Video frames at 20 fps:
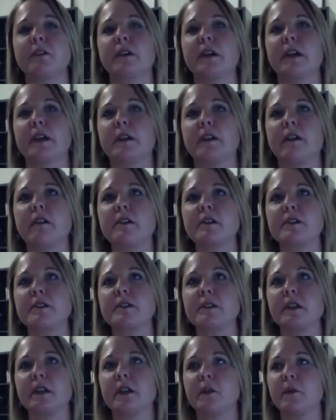In
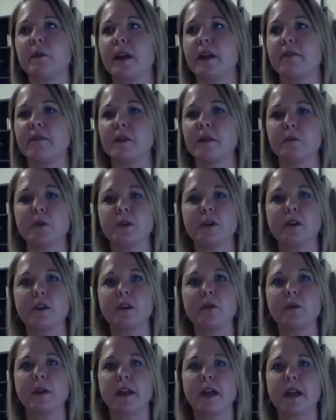ours, we have the
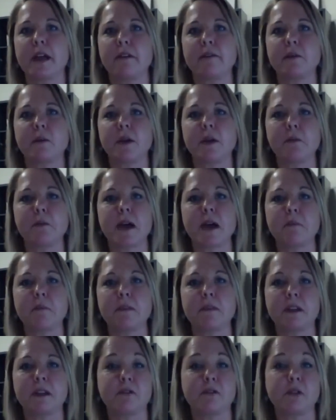book, we have the web
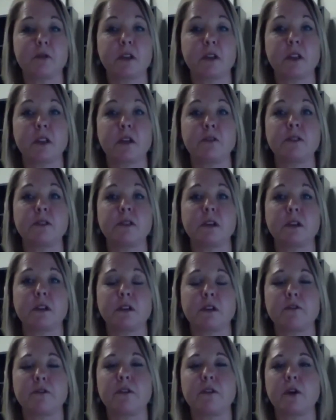app that everyone loads on
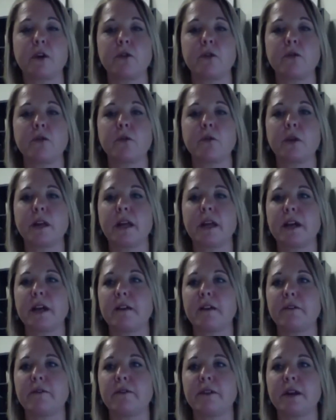their phone, we
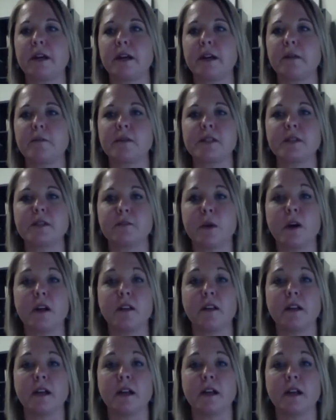have some
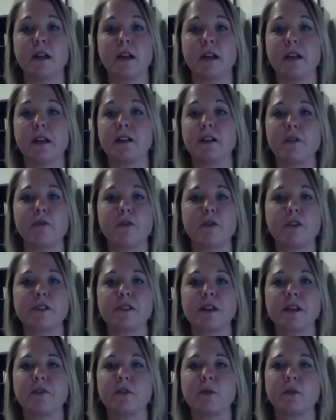online
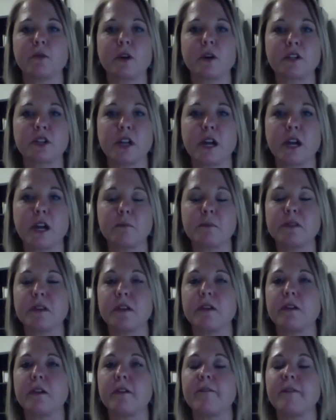24/7 workshops
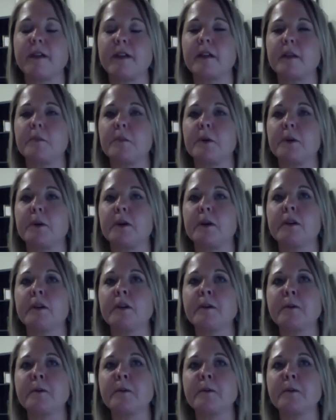that are available.